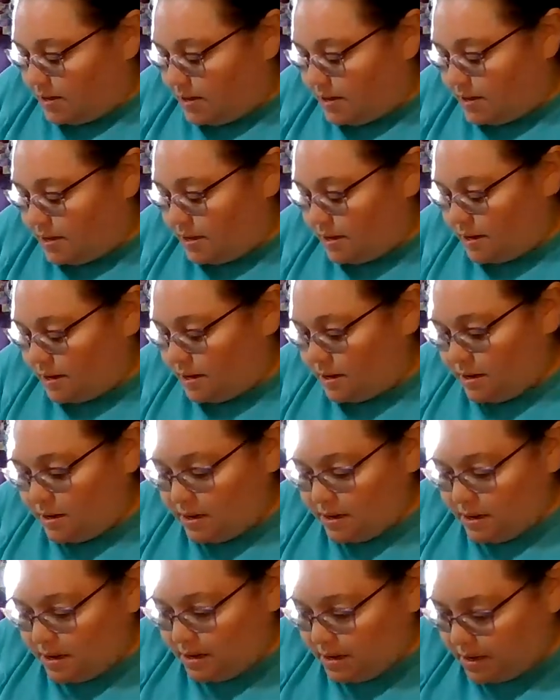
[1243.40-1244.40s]
And
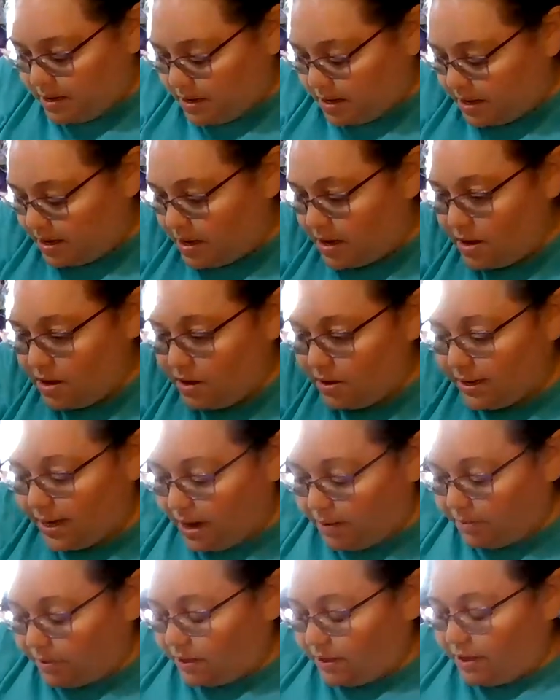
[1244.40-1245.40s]
then
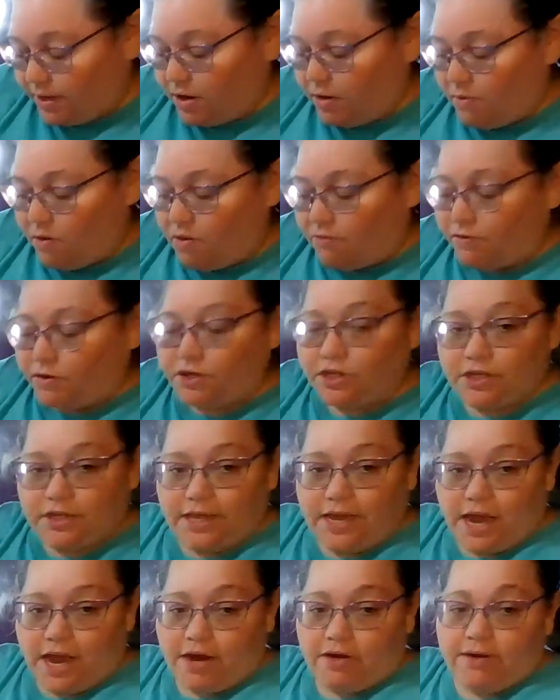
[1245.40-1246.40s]
now we're going to go over
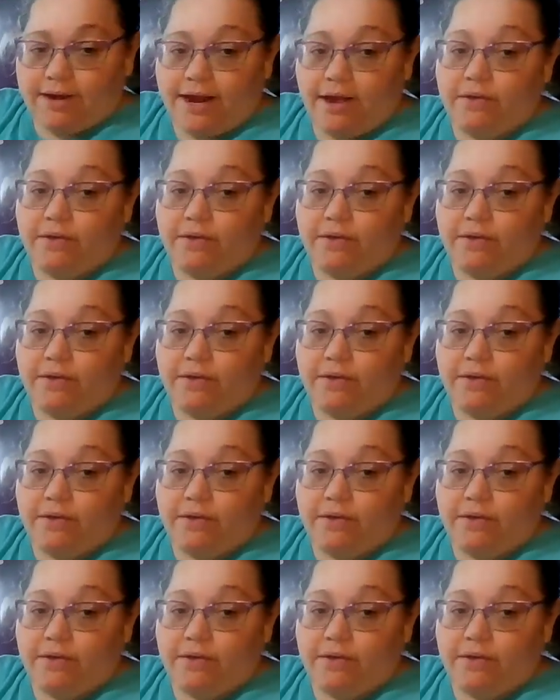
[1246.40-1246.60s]
to the iron.